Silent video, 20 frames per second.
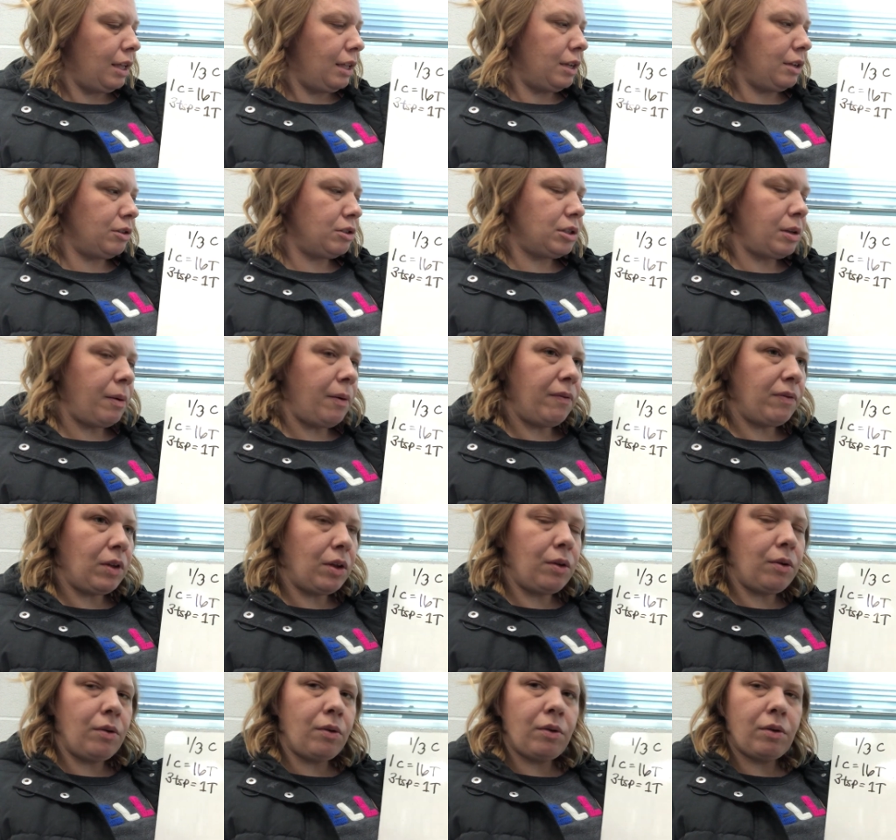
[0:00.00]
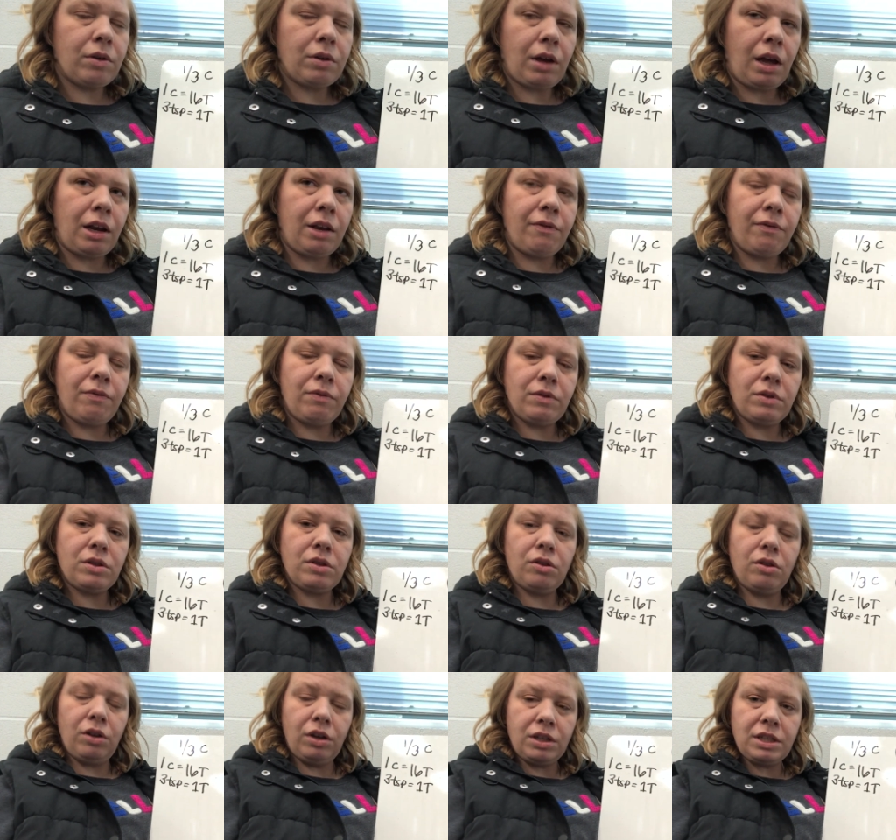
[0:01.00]
Now, some of you kind of
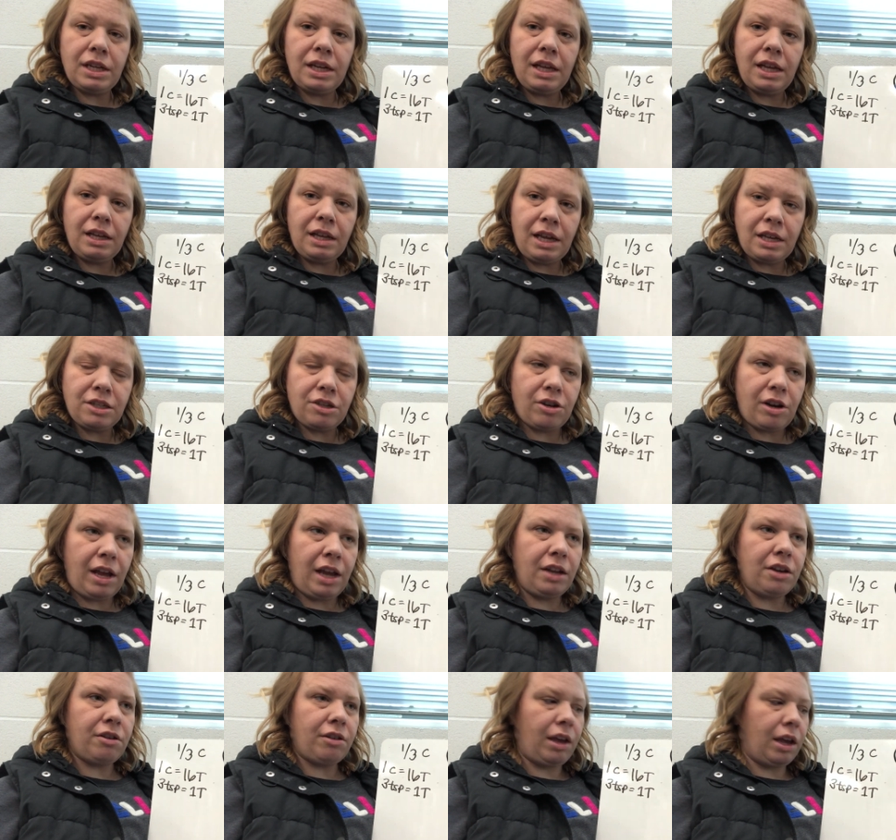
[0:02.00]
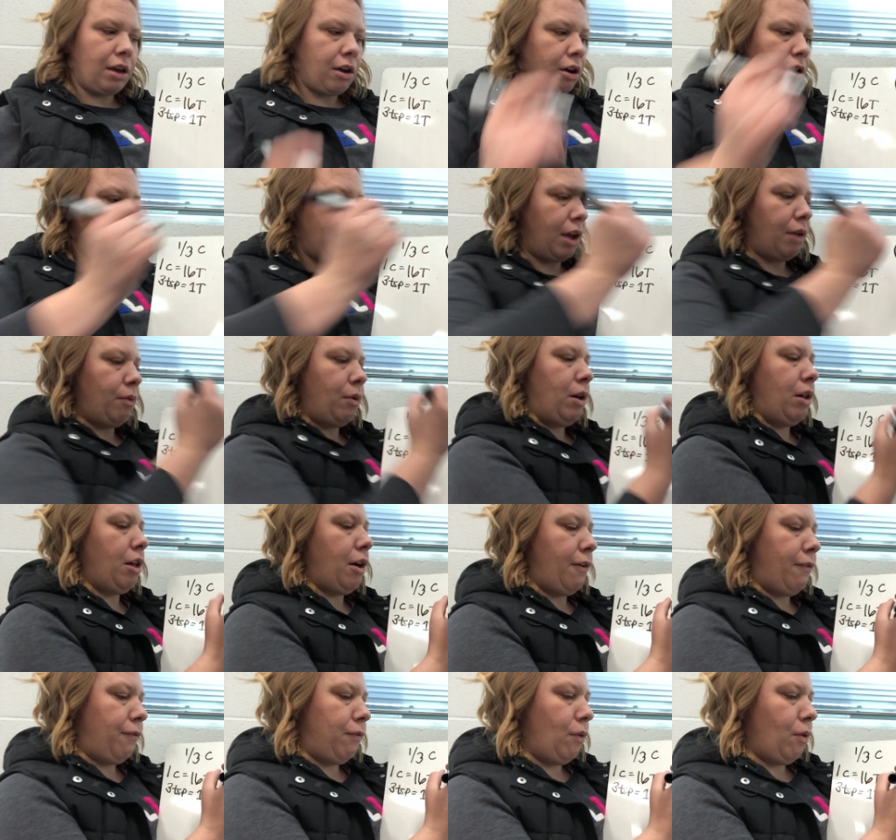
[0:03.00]
looked at it yesterday and you're like, all right, well,
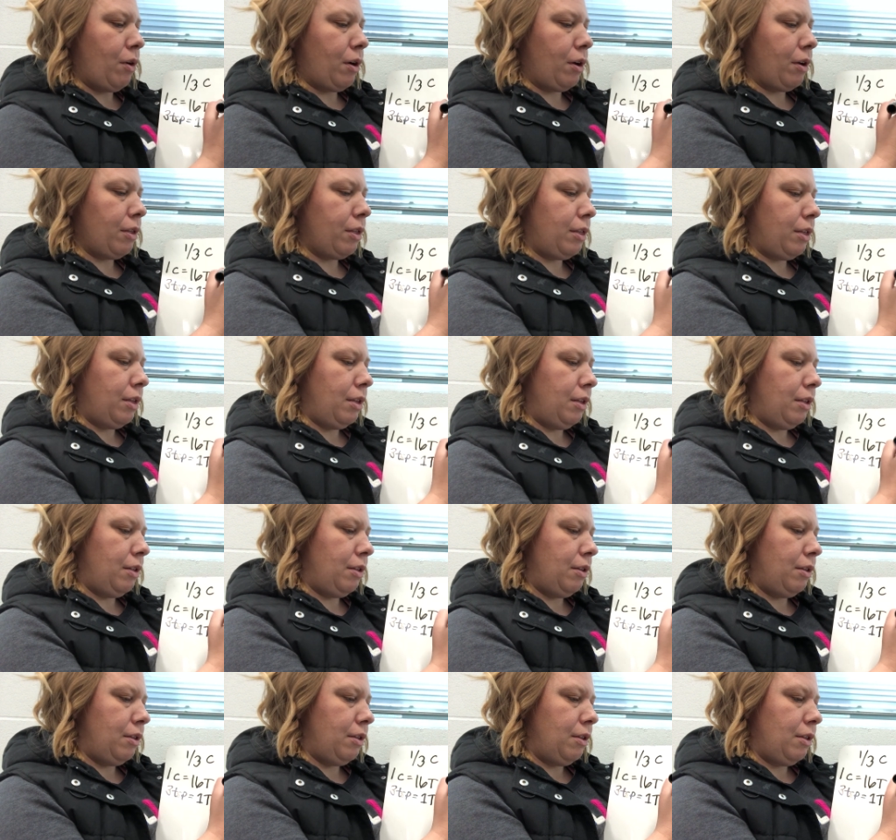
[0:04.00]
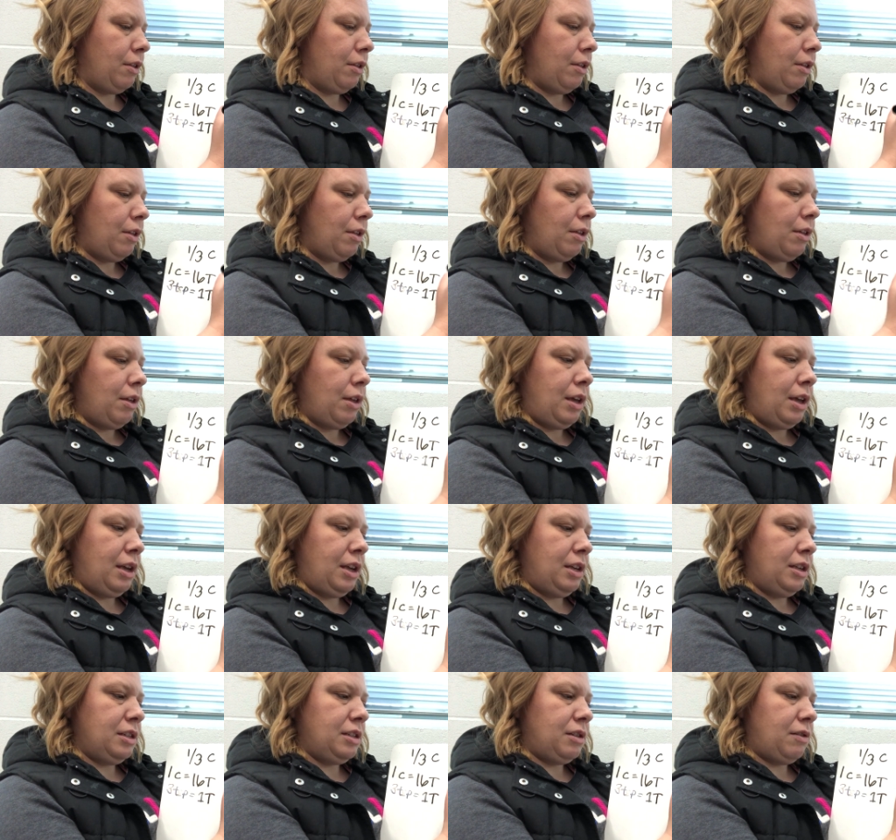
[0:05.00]
a fourth
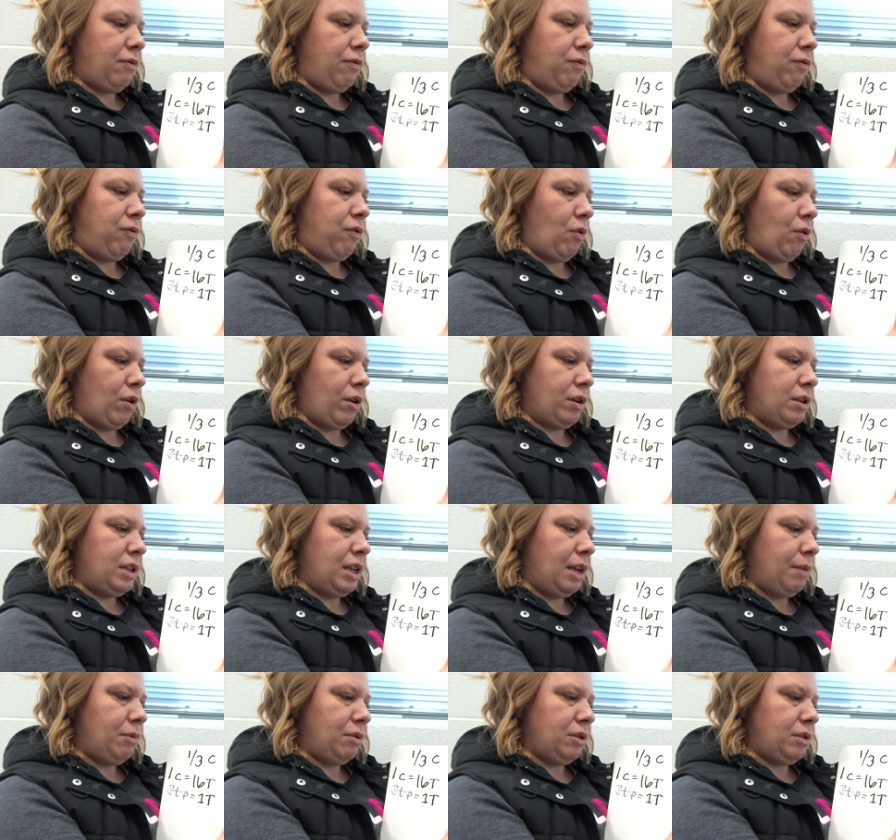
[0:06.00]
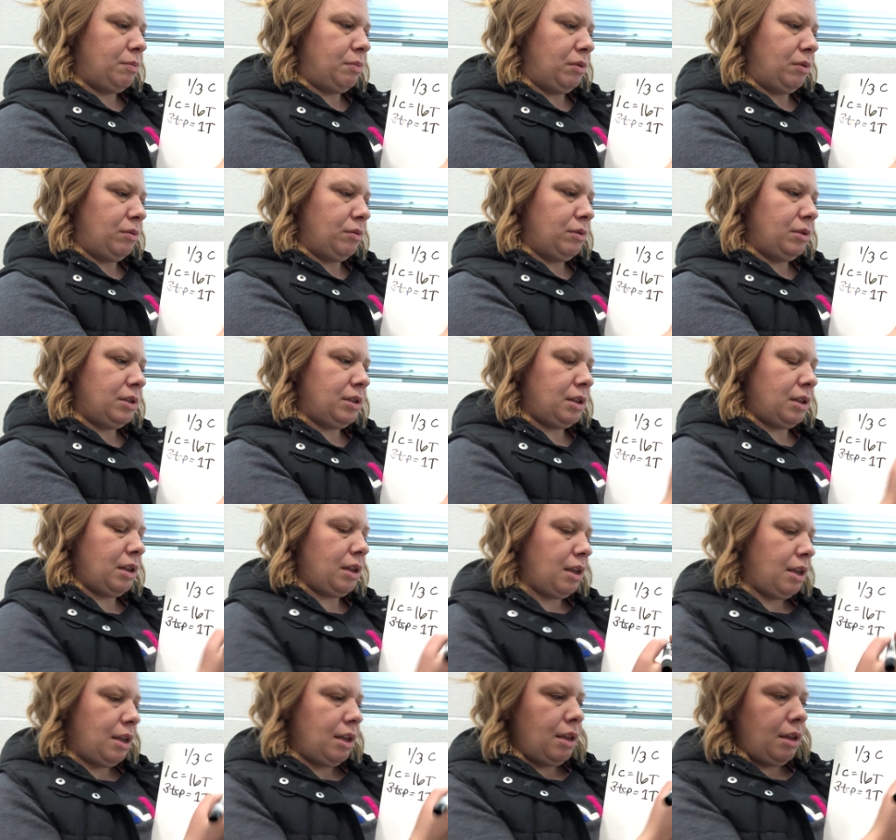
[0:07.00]
is 4 tablespoons
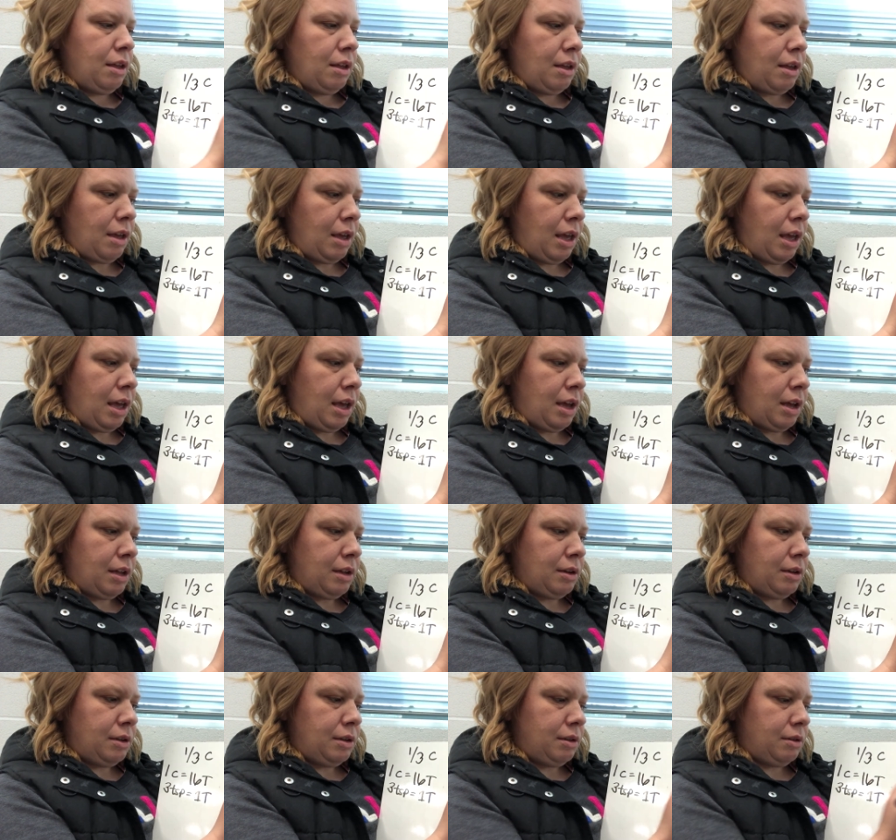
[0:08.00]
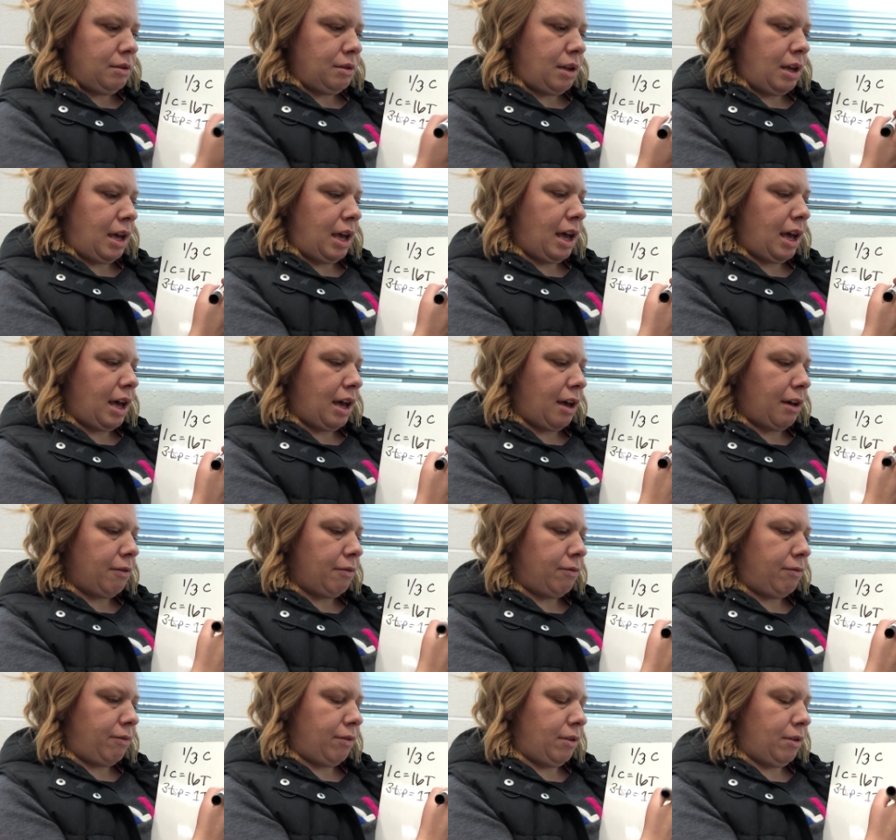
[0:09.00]
and a
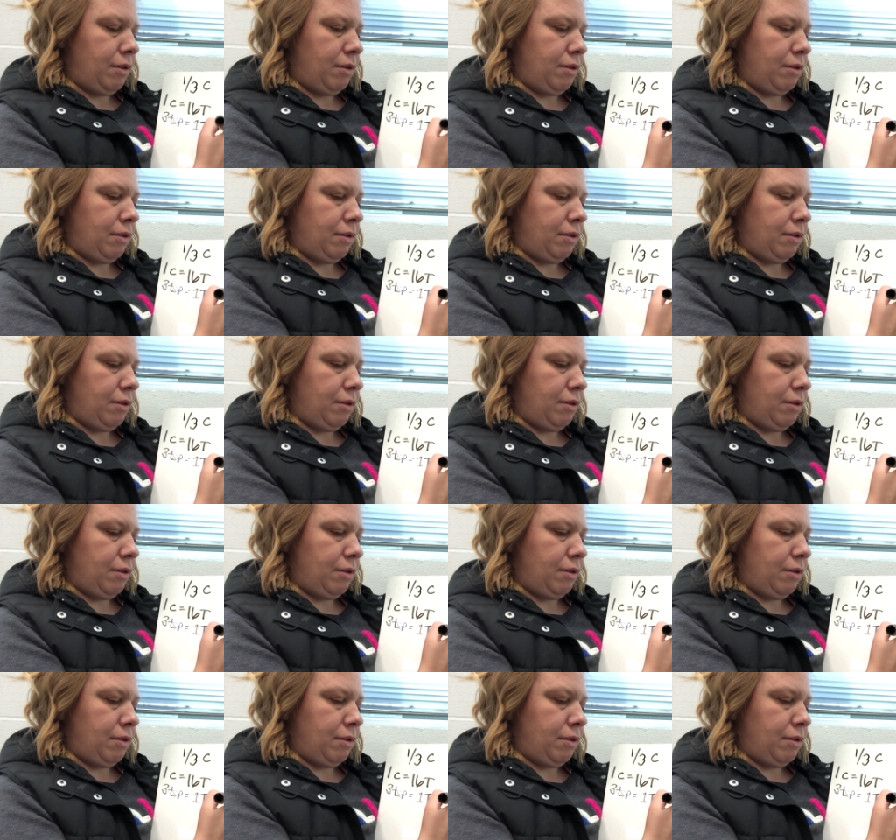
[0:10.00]
half